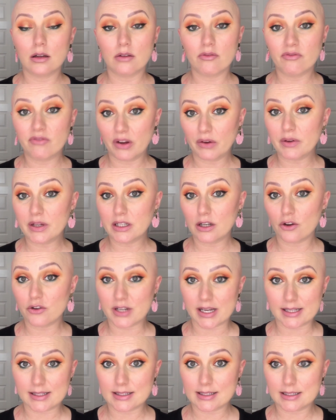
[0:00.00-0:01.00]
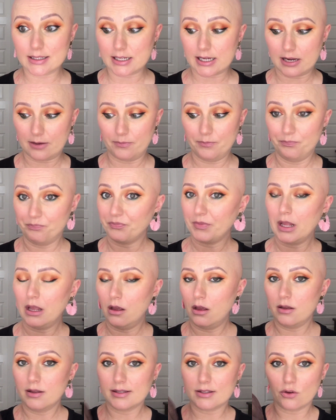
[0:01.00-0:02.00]
very low density.
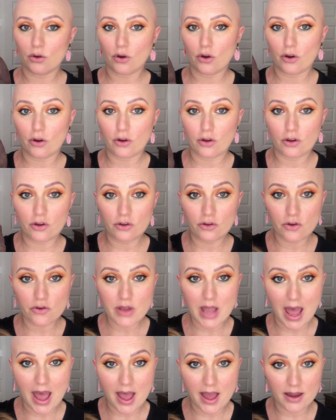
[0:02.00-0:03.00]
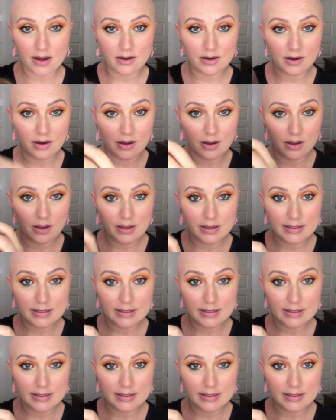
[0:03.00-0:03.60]
So you can